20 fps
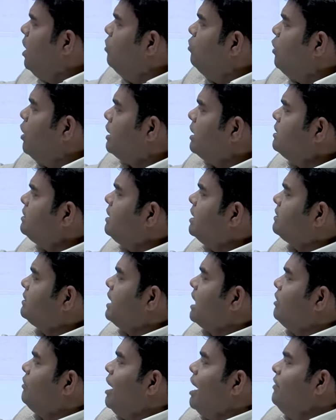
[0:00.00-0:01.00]
what is the
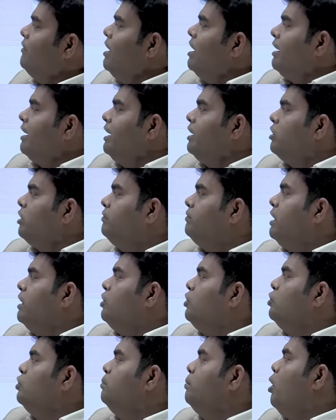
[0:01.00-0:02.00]
survival rate of the
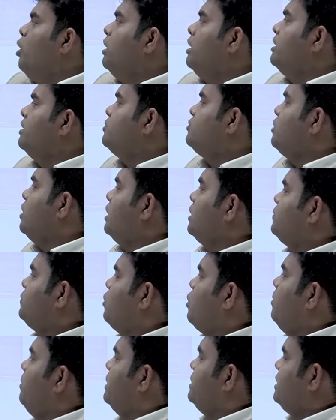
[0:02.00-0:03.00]
newborn discharge
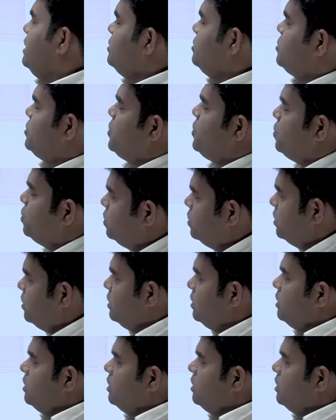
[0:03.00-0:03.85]
from SNCU,